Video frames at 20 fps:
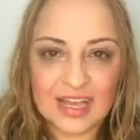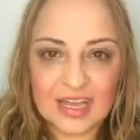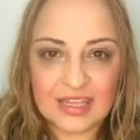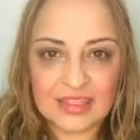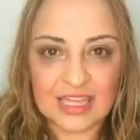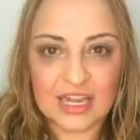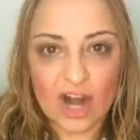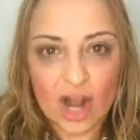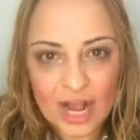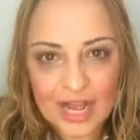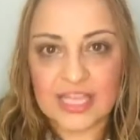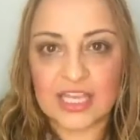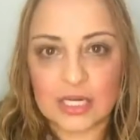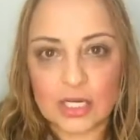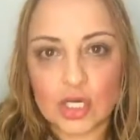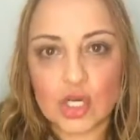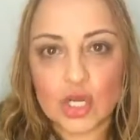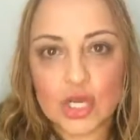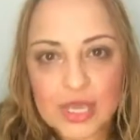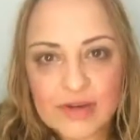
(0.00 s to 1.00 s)
that I
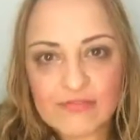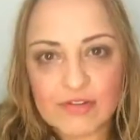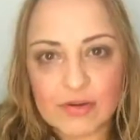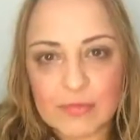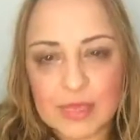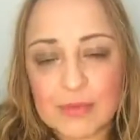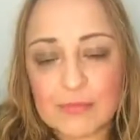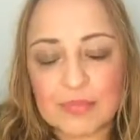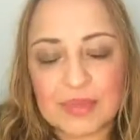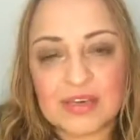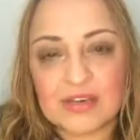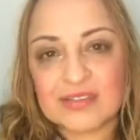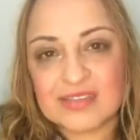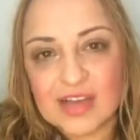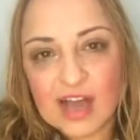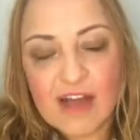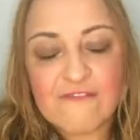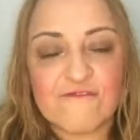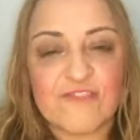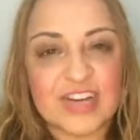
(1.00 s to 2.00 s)
can learn from him, because
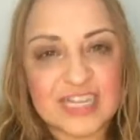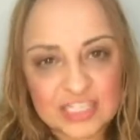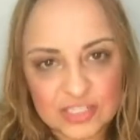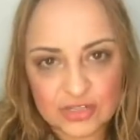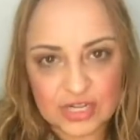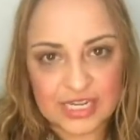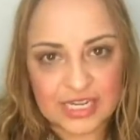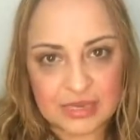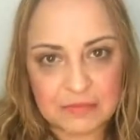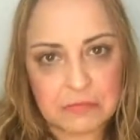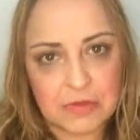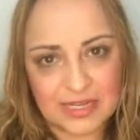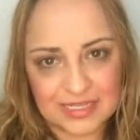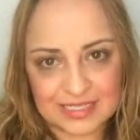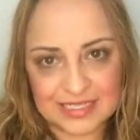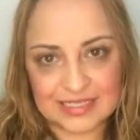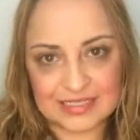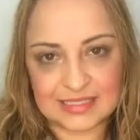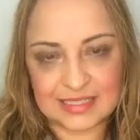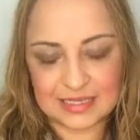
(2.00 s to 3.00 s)
I'm fast tracking my
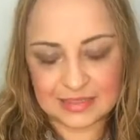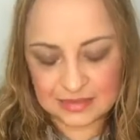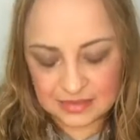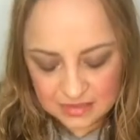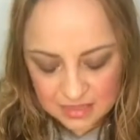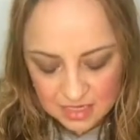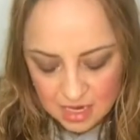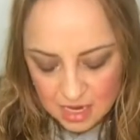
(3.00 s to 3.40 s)
success.